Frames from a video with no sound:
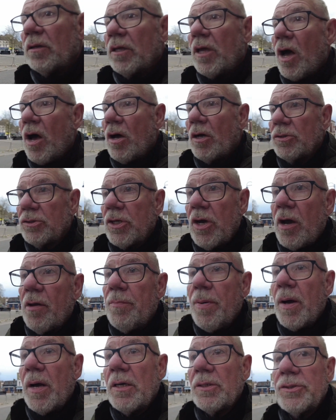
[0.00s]
cars going
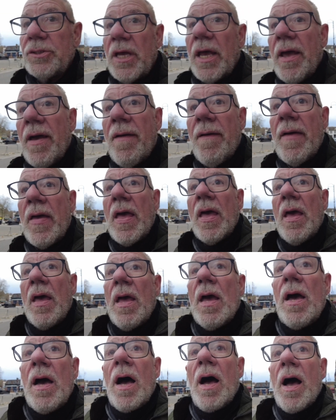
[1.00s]
past there,
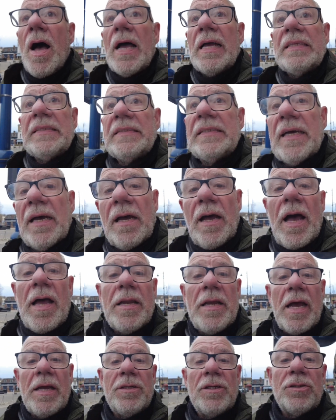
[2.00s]
and
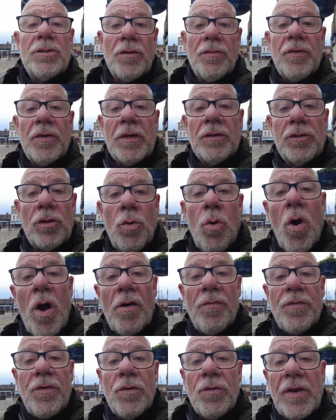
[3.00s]
there's quite
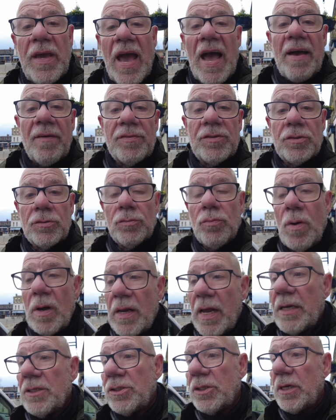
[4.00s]
a few cafes as
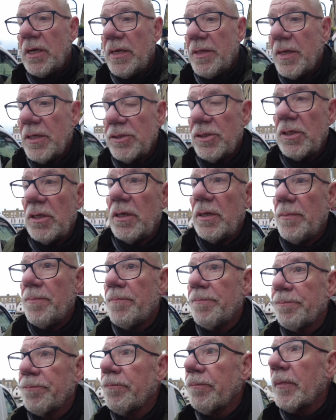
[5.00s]
well. Actually, there's a
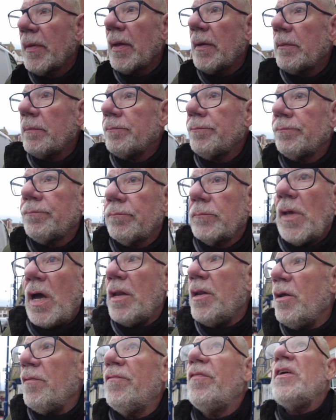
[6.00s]

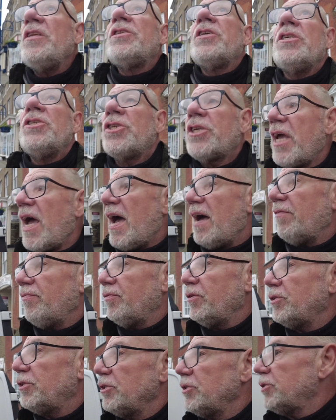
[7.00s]
vintage cafe
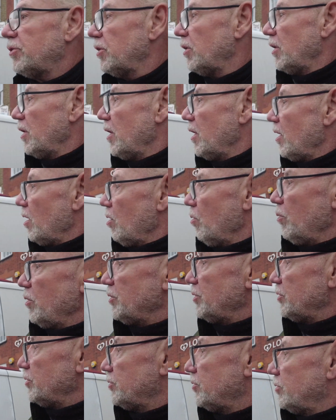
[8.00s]

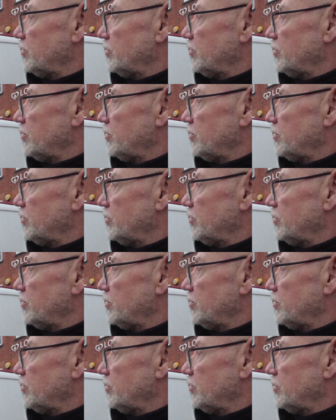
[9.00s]
which is